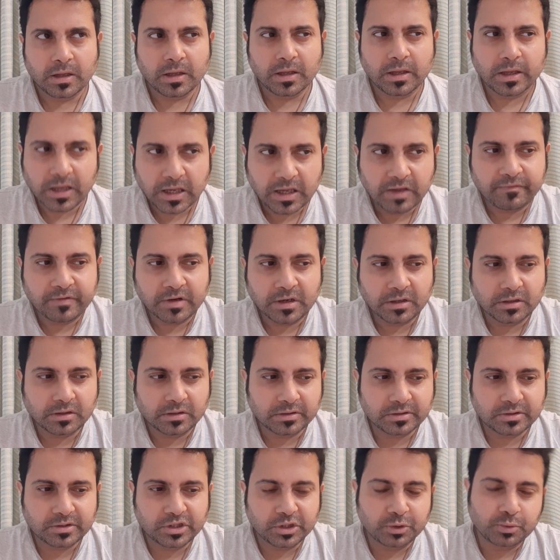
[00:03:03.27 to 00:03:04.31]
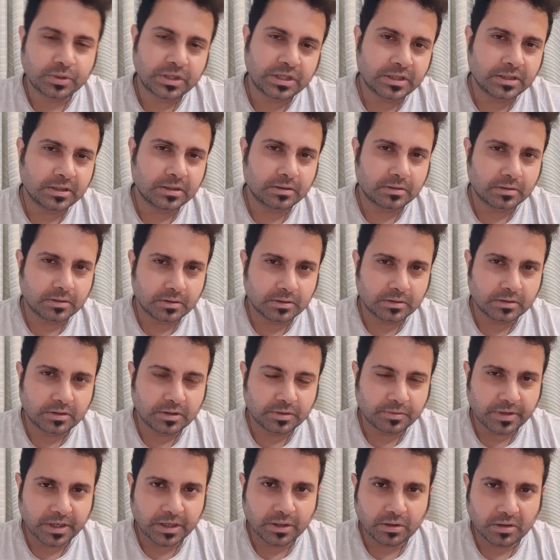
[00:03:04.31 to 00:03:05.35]
Even during the
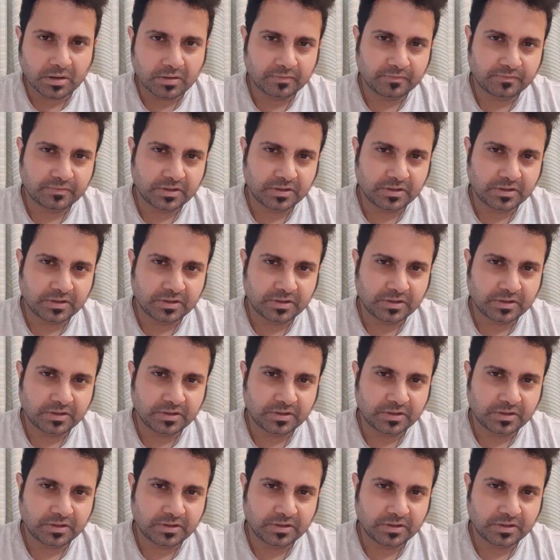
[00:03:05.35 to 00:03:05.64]
reign of